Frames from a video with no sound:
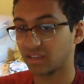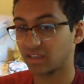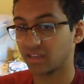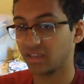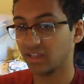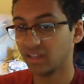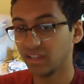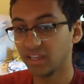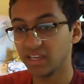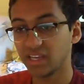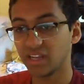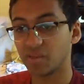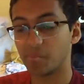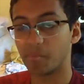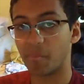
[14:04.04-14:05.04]

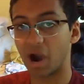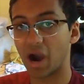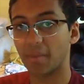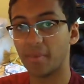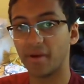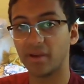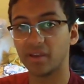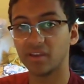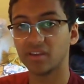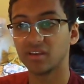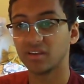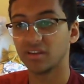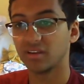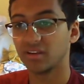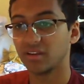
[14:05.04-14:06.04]
Kylian Mbappe,
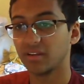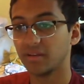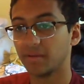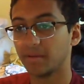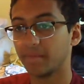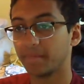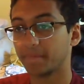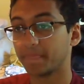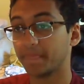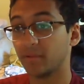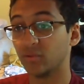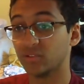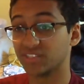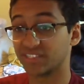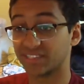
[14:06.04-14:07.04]

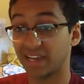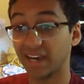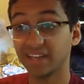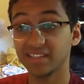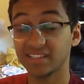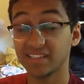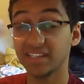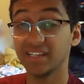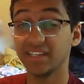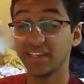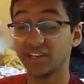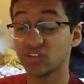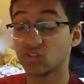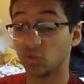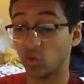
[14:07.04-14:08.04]
who is 19
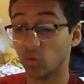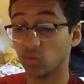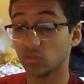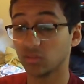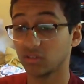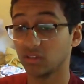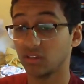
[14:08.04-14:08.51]
years old,